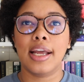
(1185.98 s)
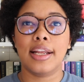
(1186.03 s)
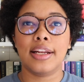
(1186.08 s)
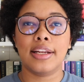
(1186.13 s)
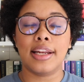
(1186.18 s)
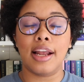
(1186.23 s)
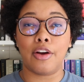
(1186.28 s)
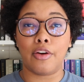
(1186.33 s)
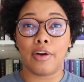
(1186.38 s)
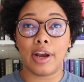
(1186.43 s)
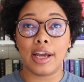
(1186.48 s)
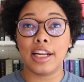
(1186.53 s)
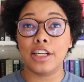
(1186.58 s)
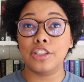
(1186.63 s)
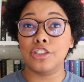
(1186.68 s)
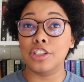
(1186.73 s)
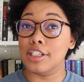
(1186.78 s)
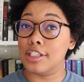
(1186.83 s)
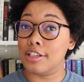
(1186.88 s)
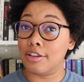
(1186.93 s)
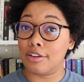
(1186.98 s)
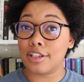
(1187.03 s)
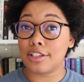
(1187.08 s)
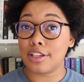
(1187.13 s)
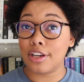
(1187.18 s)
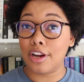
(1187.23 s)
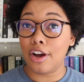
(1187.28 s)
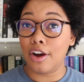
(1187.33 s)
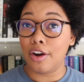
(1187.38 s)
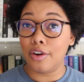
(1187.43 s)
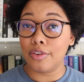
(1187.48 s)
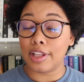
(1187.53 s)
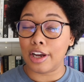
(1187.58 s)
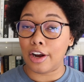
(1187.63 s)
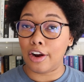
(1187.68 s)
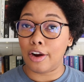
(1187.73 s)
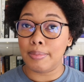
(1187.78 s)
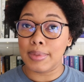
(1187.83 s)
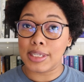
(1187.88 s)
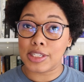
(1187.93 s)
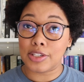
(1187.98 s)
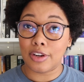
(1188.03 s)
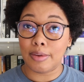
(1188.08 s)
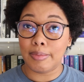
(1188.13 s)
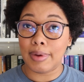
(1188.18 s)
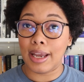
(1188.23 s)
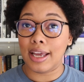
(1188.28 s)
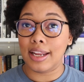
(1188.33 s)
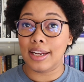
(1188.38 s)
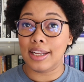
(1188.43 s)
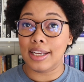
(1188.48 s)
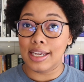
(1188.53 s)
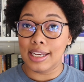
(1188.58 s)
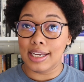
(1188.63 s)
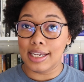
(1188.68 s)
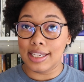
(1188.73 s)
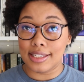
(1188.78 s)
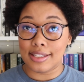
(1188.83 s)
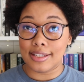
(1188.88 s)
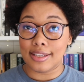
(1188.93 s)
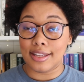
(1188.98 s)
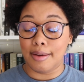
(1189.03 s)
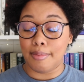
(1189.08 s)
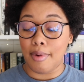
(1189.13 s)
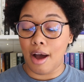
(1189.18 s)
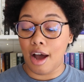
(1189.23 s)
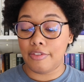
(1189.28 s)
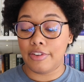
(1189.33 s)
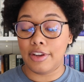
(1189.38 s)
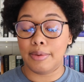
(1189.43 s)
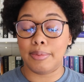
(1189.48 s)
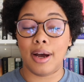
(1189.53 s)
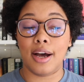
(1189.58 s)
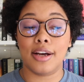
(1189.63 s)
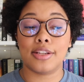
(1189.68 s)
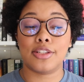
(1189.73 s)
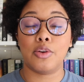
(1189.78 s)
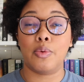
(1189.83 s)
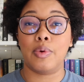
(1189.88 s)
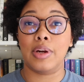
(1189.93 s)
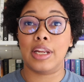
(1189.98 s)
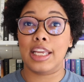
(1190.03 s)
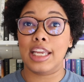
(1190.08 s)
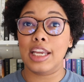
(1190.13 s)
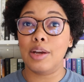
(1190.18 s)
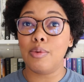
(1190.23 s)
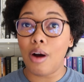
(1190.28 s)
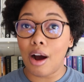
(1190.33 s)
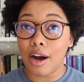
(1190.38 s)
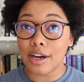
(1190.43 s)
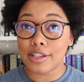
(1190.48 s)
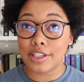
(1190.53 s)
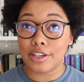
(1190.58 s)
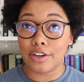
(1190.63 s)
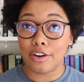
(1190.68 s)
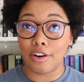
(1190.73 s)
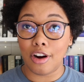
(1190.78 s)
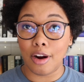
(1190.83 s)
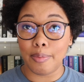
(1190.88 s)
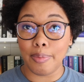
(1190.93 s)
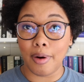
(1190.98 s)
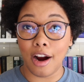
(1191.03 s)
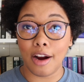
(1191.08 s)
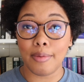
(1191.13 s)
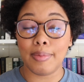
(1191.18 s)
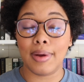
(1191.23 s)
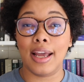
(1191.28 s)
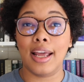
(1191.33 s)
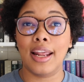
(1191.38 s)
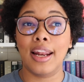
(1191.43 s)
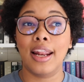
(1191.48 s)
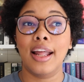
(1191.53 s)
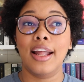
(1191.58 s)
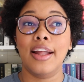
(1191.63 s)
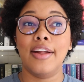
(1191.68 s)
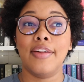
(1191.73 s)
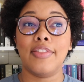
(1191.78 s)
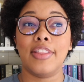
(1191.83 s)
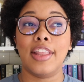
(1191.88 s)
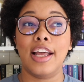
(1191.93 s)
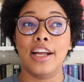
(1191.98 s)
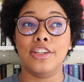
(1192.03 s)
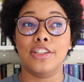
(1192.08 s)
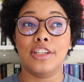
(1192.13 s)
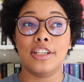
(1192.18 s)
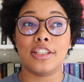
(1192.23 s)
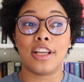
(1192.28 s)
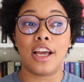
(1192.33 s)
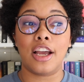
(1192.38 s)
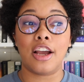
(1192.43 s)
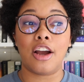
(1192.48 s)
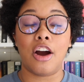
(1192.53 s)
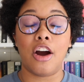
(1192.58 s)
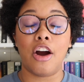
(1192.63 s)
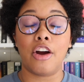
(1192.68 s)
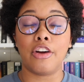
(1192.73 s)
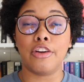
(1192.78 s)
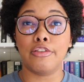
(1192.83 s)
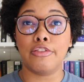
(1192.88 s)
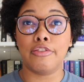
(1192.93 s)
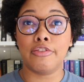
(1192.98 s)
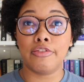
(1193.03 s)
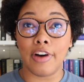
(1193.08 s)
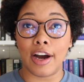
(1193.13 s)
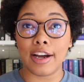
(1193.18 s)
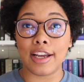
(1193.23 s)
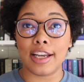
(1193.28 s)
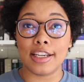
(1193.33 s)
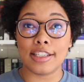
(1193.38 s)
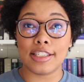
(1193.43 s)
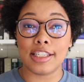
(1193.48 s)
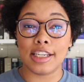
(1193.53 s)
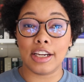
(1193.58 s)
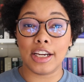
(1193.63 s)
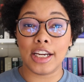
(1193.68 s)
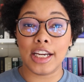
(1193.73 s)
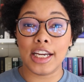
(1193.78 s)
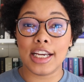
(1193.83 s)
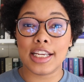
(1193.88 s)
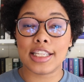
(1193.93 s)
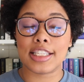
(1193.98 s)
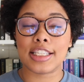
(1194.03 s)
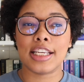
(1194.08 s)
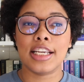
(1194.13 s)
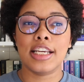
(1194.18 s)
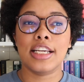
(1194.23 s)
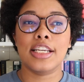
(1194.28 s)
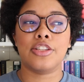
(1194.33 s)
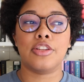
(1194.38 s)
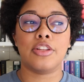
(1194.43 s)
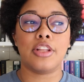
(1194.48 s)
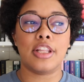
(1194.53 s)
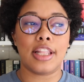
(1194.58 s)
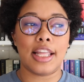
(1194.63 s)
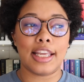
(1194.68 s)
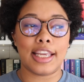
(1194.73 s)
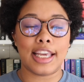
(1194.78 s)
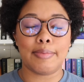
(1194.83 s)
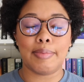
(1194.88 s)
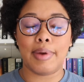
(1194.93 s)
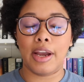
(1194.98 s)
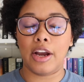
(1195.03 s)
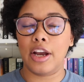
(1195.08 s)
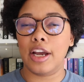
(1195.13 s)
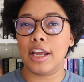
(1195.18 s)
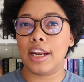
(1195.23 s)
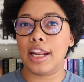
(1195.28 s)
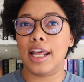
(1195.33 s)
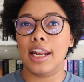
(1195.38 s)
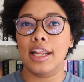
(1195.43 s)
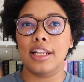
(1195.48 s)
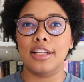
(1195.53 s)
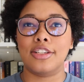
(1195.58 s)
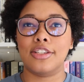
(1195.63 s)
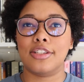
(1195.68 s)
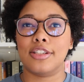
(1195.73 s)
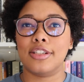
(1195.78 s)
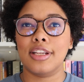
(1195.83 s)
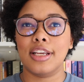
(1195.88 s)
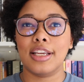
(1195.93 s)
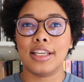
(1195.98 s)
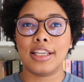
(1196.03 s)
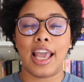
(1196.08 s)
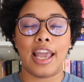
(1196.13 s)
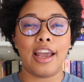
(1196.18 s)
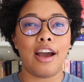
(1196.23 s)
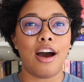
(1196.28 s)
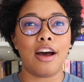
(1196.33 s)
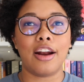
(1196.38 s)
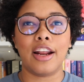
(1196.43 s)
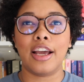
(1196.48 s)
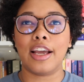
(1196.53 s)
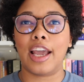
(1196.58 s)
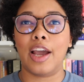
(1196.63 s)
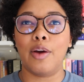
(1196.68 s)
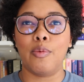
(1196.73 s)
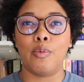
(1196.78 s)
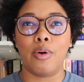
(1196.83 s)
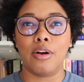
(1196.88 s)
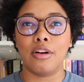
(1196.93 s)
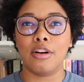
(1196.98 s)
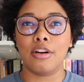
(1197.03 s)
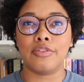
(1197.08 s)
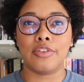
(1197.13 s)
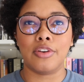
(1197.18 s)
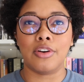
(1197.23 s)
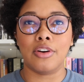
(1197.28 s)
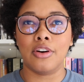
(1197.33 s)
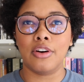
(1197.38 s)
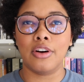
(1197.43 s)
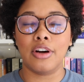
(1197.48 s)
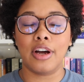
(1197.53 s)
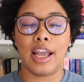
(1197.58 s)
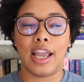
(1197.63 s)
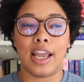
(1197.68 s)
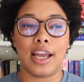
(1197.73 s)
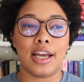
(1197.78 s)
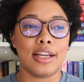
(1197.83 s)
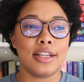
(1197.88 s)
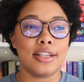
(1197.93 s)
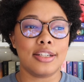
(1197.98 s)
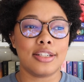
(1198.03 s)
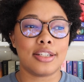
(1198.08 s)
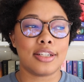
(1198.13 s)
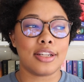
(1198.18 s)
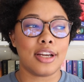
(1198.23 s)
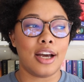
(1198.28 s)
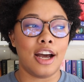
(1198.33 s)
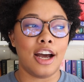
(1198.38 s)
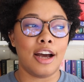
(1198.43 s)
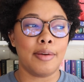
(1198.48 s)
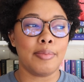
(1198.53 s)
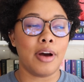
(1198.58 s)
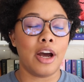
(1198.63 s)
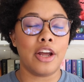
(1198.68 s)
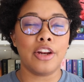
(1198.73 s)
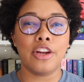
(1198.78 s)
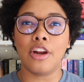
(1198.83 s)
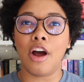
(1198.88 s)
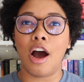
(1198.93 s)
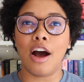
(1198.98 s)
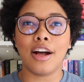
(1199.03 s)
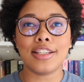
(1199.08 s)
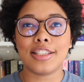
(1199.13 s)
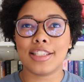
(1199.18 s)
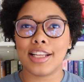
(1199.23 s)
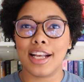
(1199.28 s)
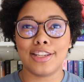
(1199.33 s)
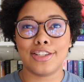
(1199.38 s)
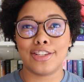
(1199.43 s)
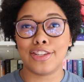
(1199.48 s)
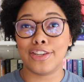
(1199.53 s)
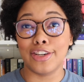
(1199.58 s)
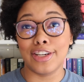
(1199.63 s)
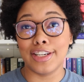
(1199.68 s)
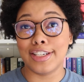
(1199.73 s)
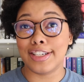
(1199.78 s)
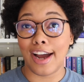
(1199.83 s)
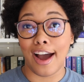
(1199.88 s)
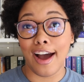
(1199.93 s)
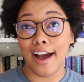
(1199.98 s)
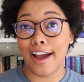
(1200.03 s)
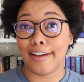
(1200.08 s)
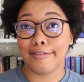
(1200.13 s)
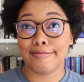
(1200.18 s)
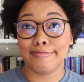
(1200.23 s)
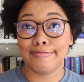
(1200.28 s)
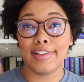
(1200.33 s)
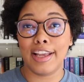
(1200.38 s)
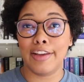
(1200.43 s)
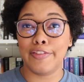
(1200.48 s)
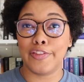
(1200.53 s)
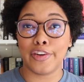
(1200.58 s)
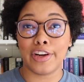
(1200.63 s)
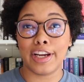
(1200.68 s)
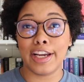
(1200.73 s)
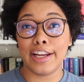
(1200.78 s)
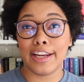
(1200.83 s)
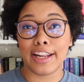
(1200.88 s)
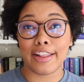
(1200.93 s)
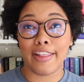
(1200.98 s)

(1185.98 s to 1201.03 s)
Now, granted, she still doesn't know that her mystery man is a mafia boss. So when he walks into her apartment and she's like, are you fucking serious? So then they get married and it's chaotic and wonderful and a nonsense good time if you're into